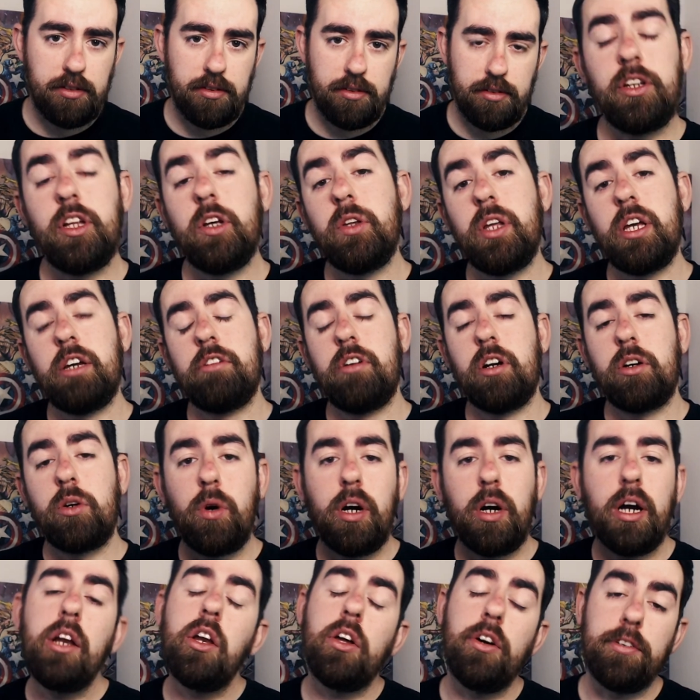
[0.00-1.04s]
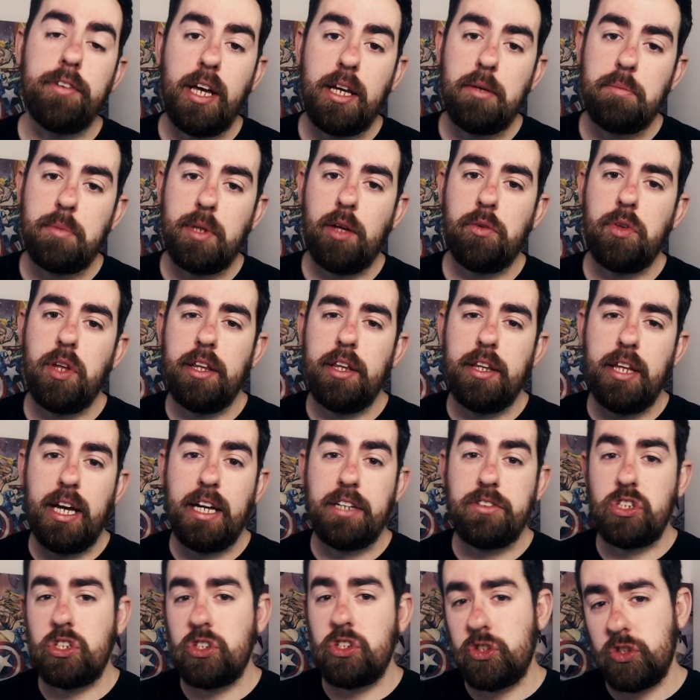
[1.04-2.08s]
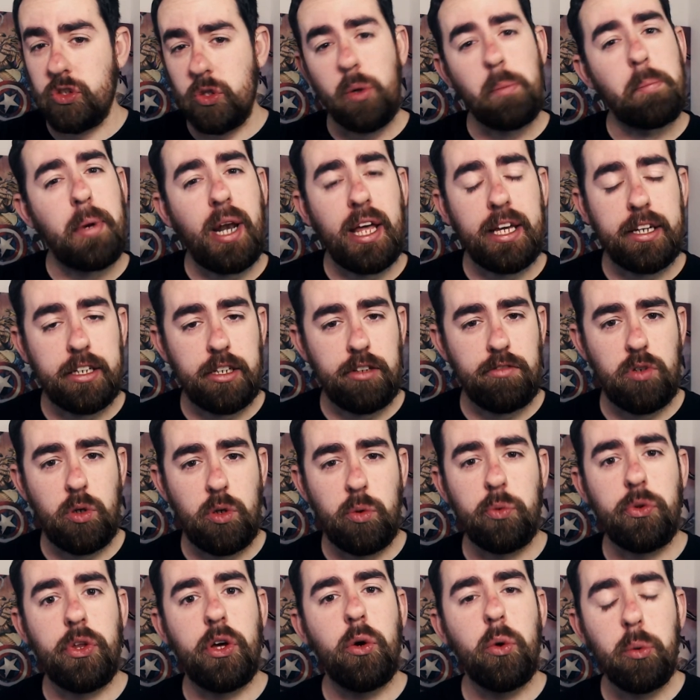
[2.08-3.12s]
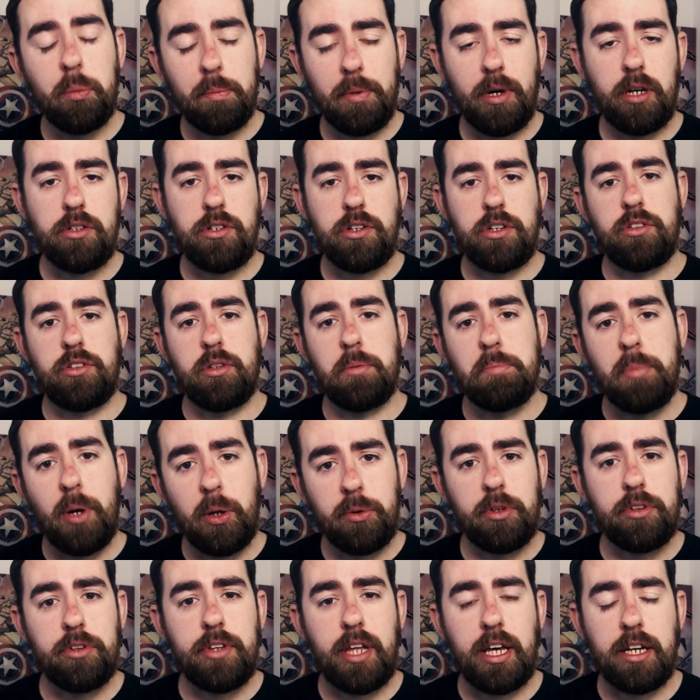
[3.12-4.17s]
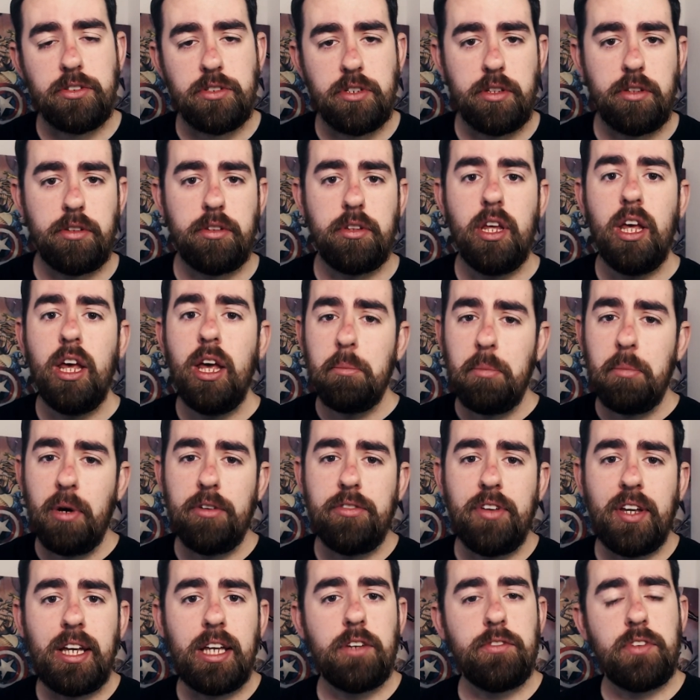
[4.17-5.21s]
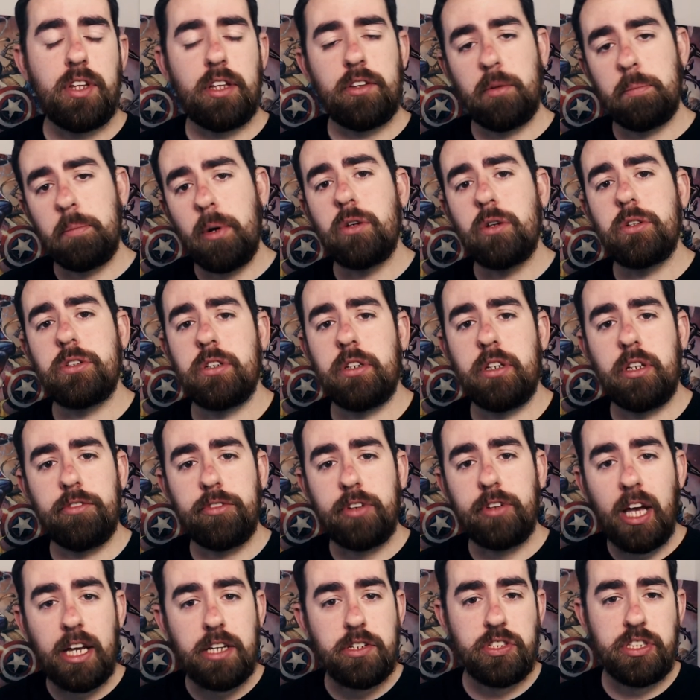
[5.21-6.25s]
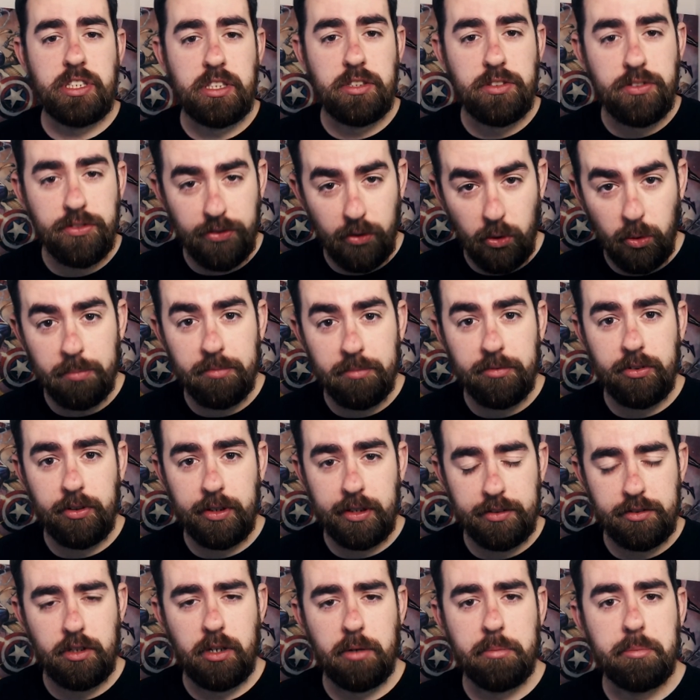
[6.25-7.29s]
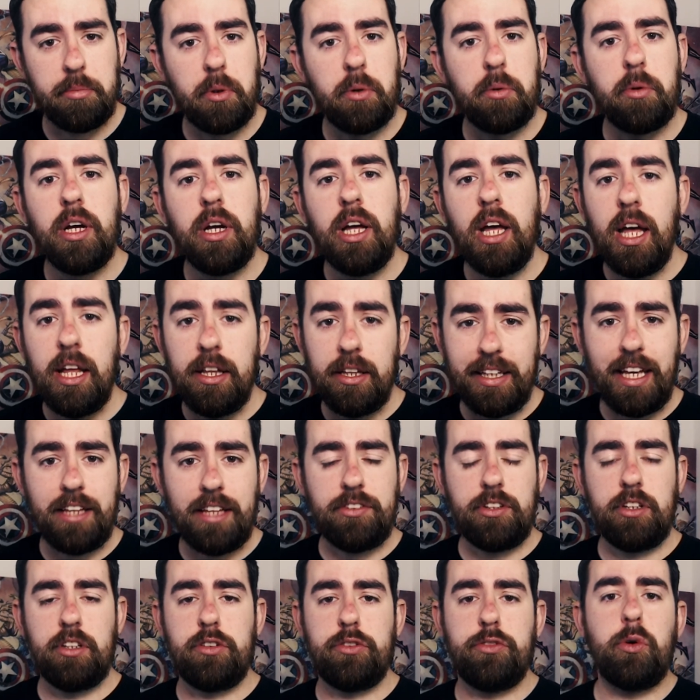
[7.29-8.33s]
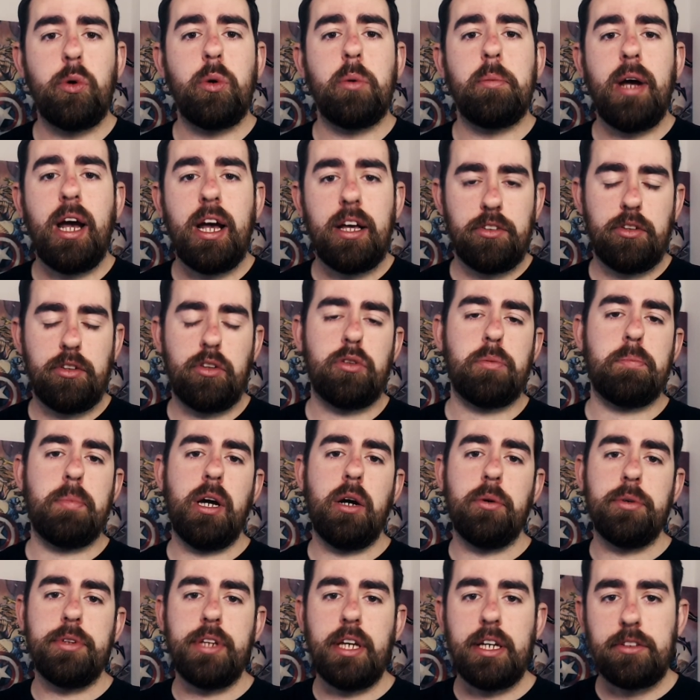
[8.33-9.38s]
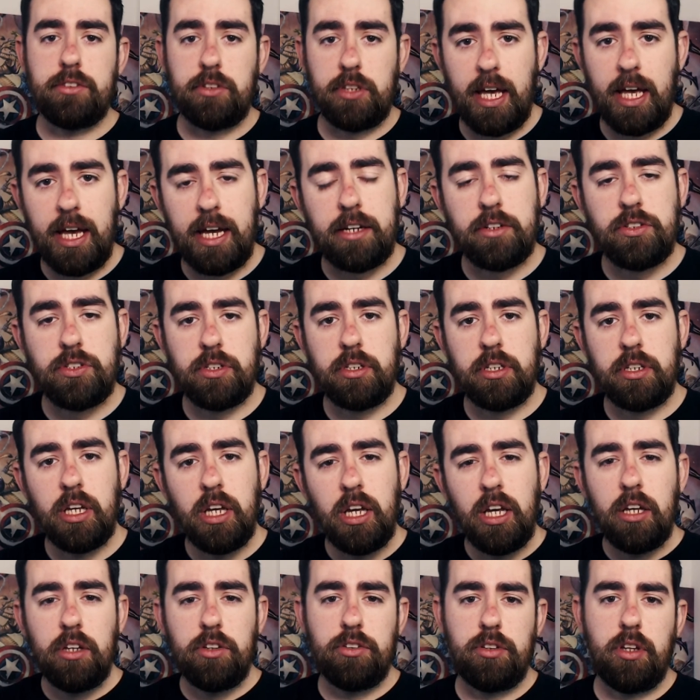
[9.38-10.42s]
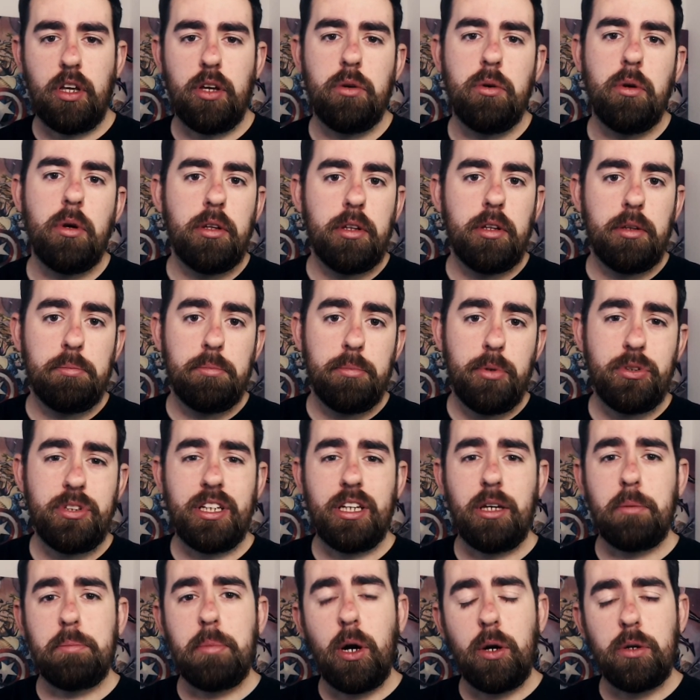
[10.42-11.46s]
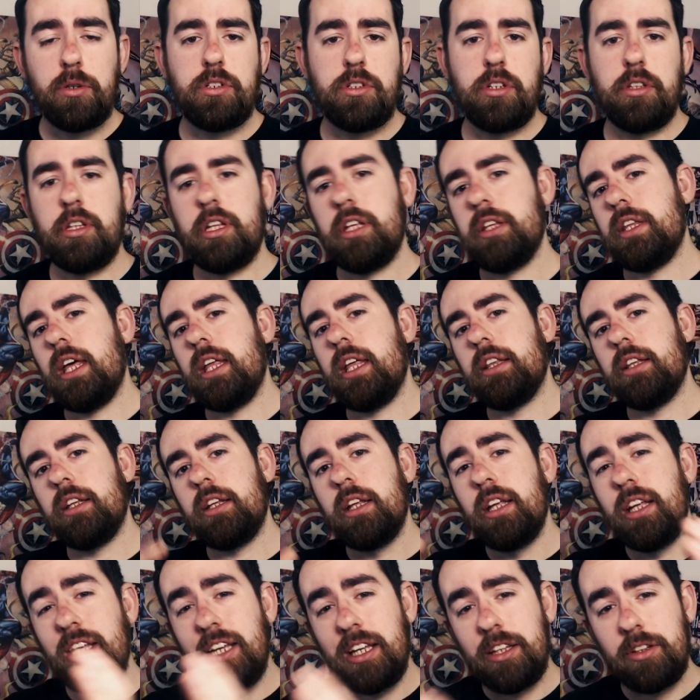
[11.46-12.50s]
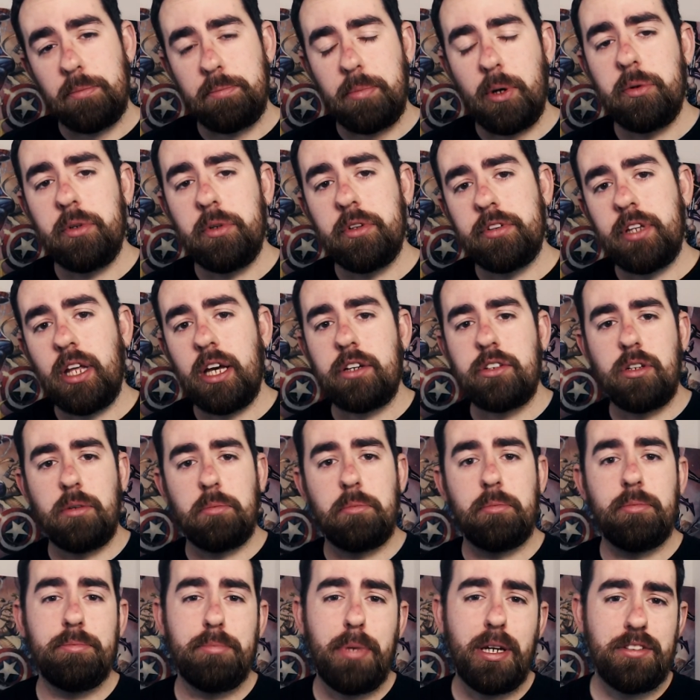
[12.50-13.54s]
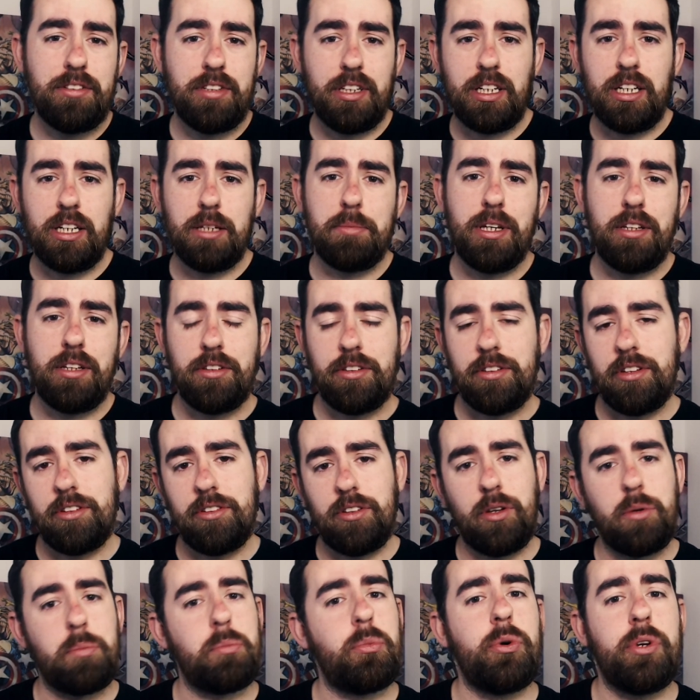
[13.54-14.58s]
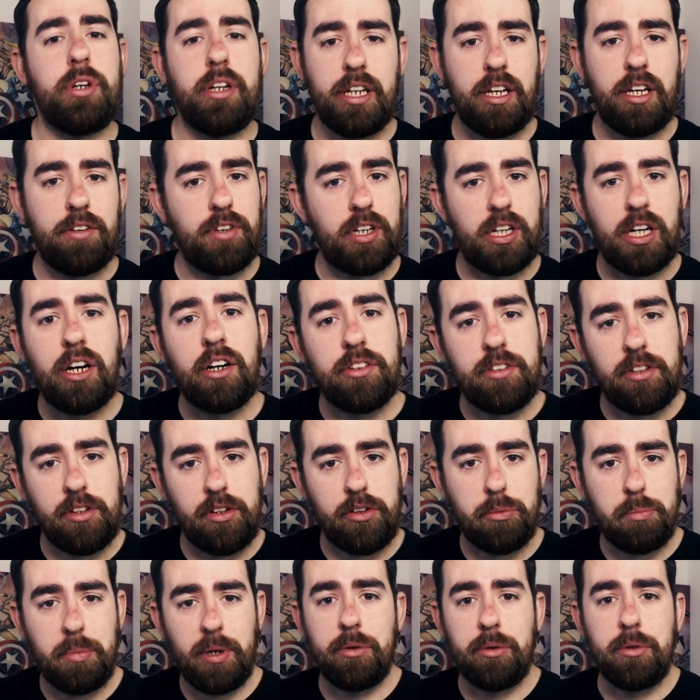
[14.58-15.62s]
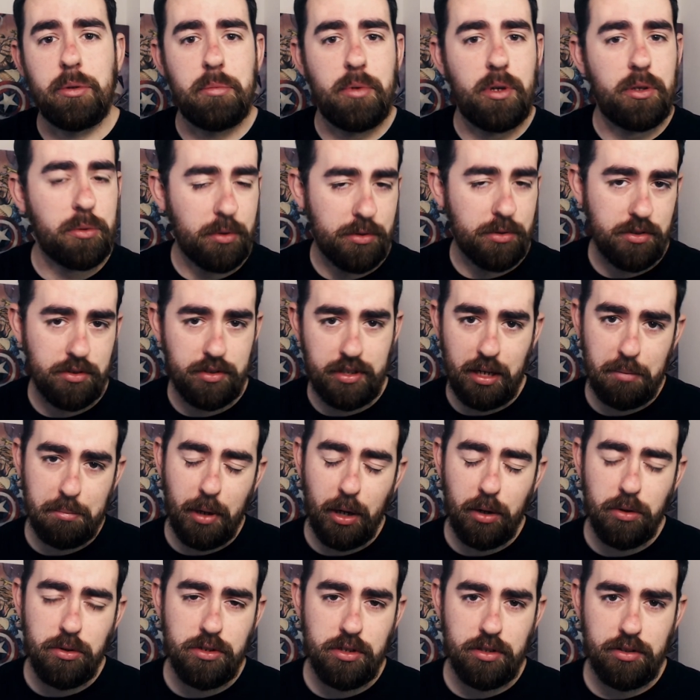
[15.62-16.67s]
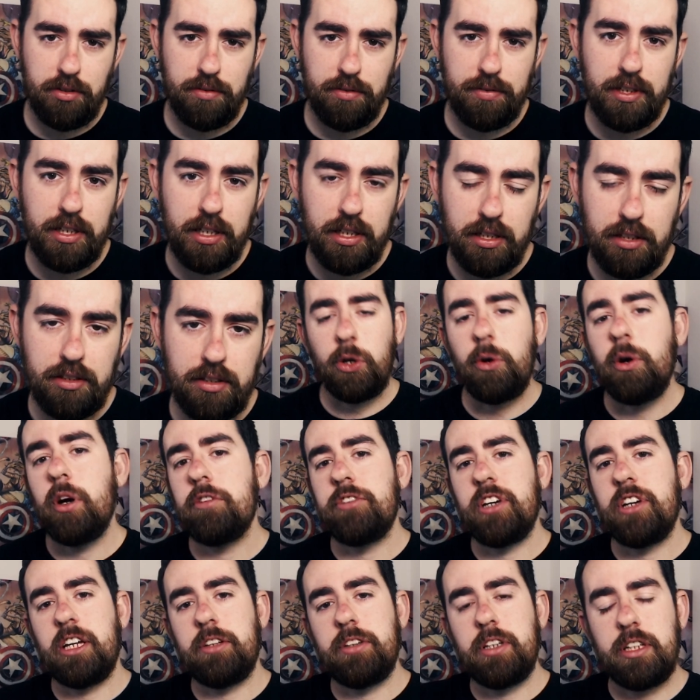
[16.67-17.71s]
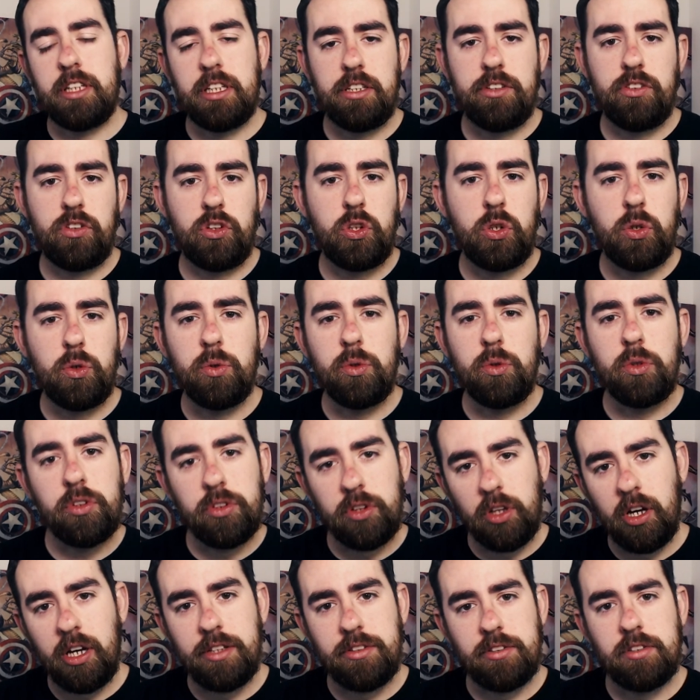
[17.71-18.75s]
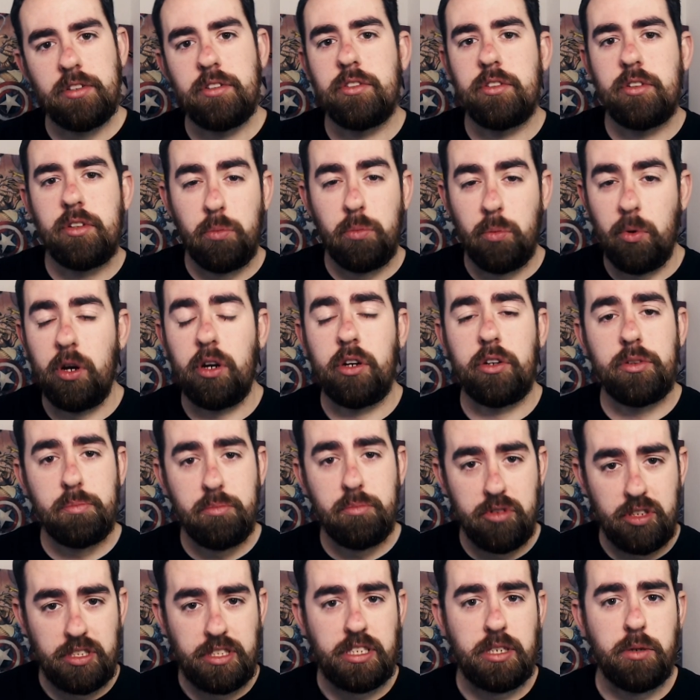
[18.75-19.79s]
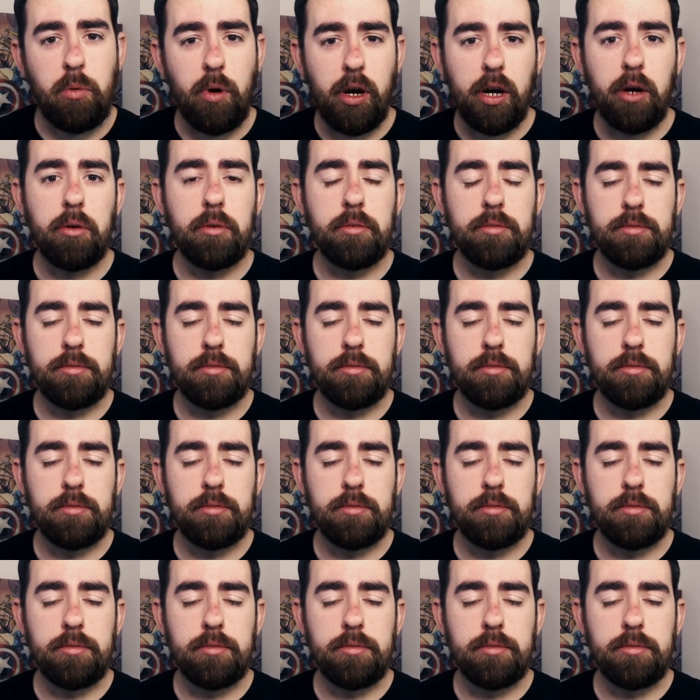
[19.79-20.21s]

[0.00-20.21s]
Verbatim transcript: I know there are quite a lot of games out there that actually just do a blanket rule that all potions are bonus actions, but I think if there's a potion of gaseous form, for example, gaseous form as a spell takes an action, so putting a potion that then is a bonus action basically means there's no point in ever casting the spell, you might as well just get potions of it. So I found that these 2 sizes works pretty well.